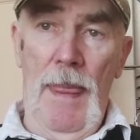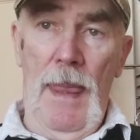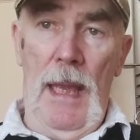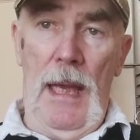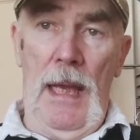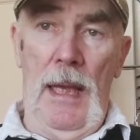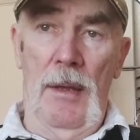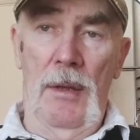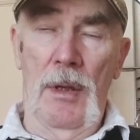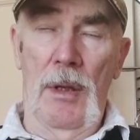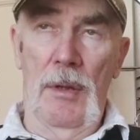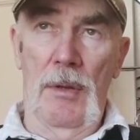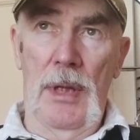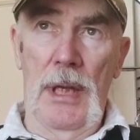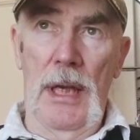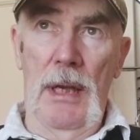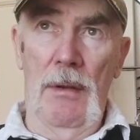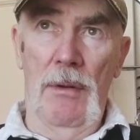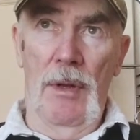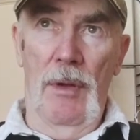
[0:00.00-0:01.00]
and
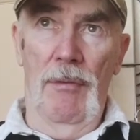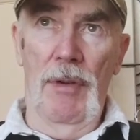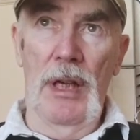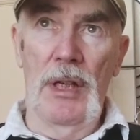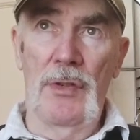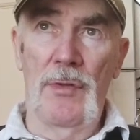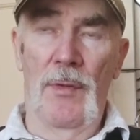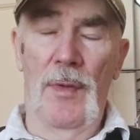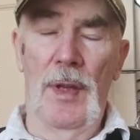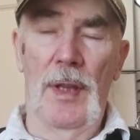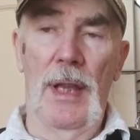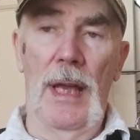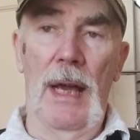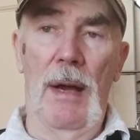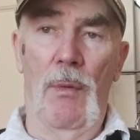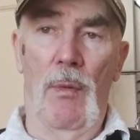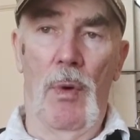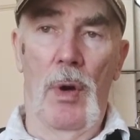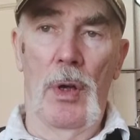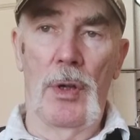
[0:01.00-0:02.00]
the reason for
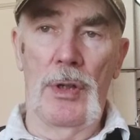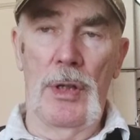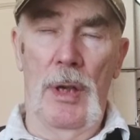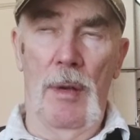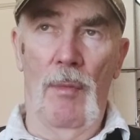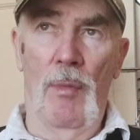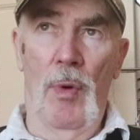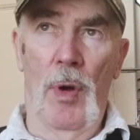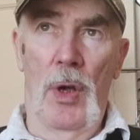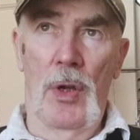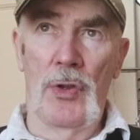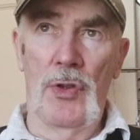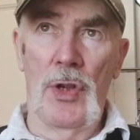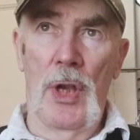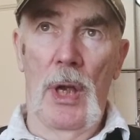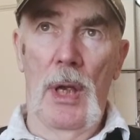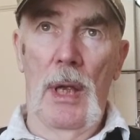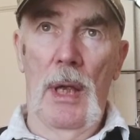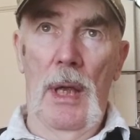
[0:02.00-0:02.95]
that was it was